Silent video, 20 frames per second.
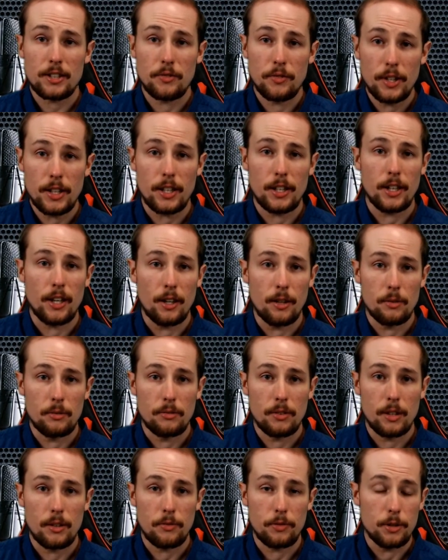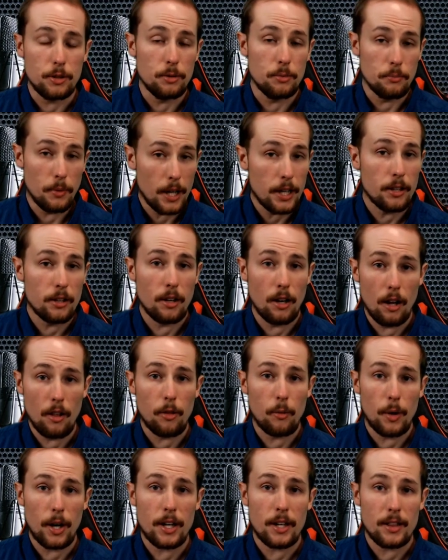video. If you made it all the
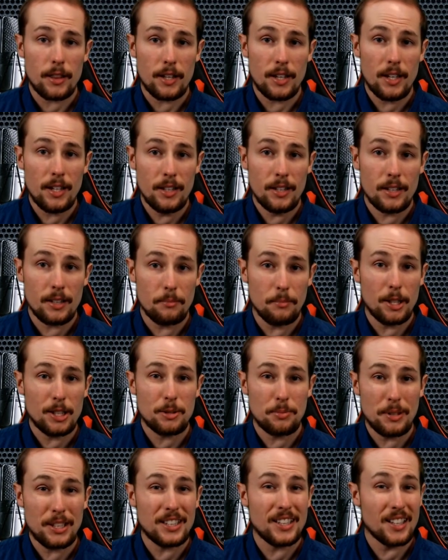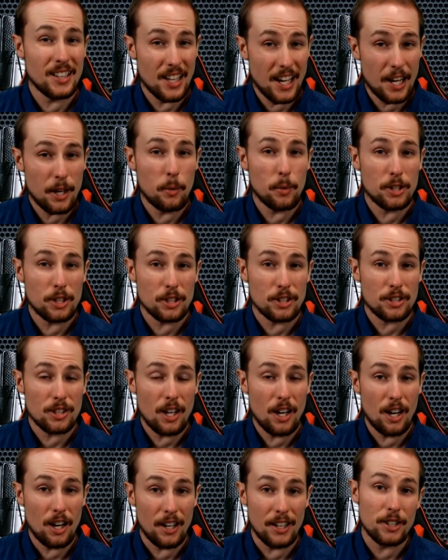way to the end, it must mean you like what you
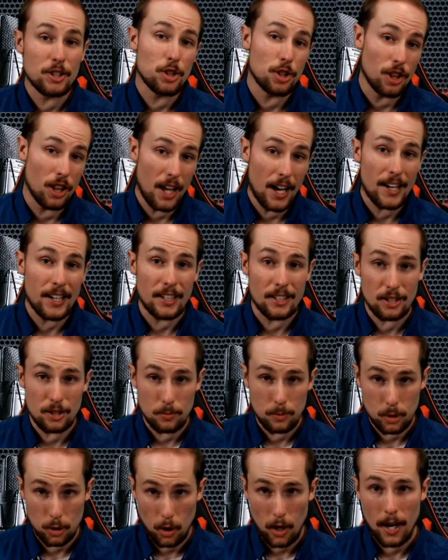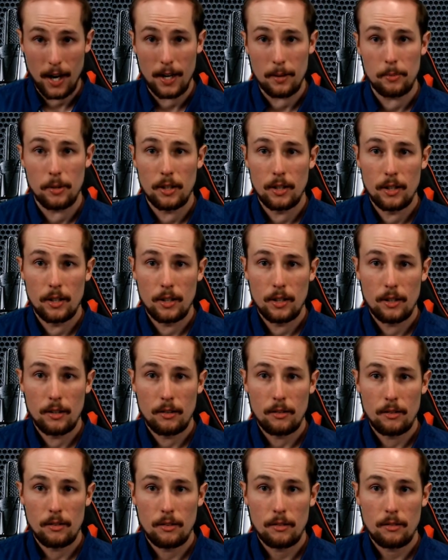saw and should like and subscribe.
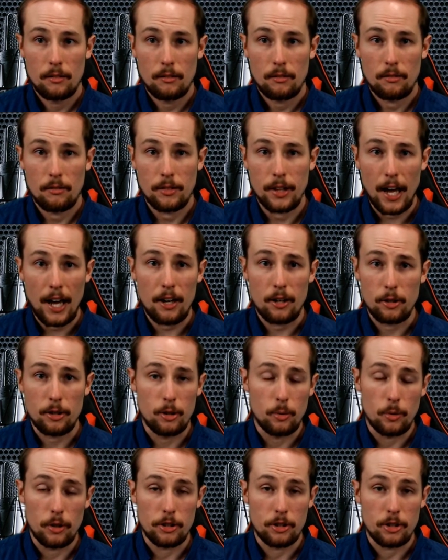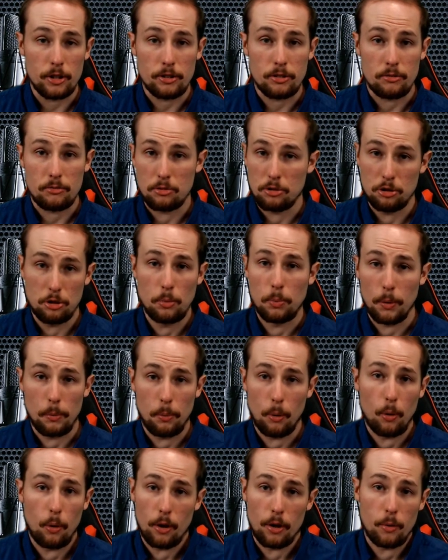That or you were just super
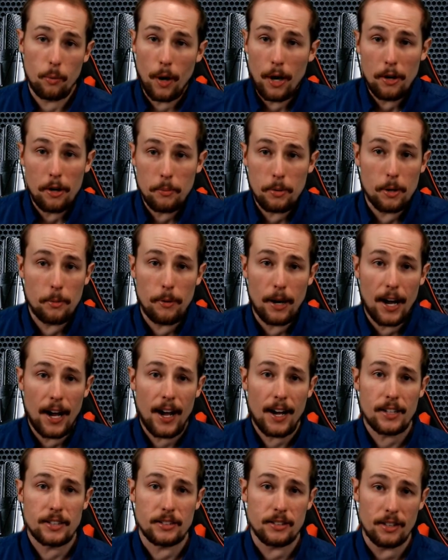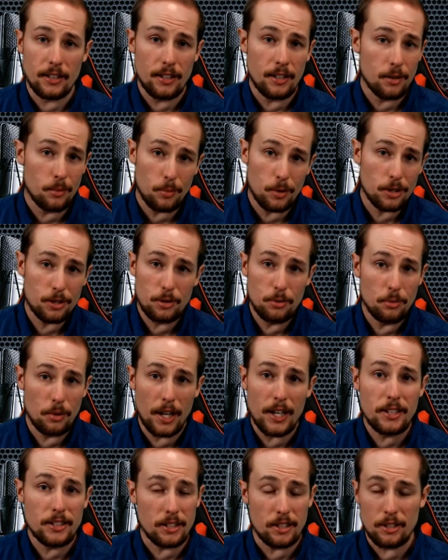bored, wound up here by accident, and were too
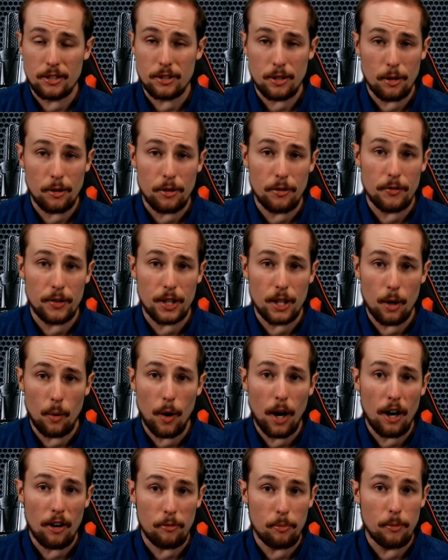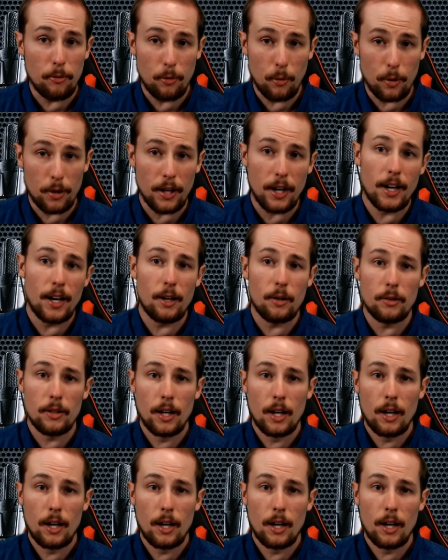lazy to turn the video off before now.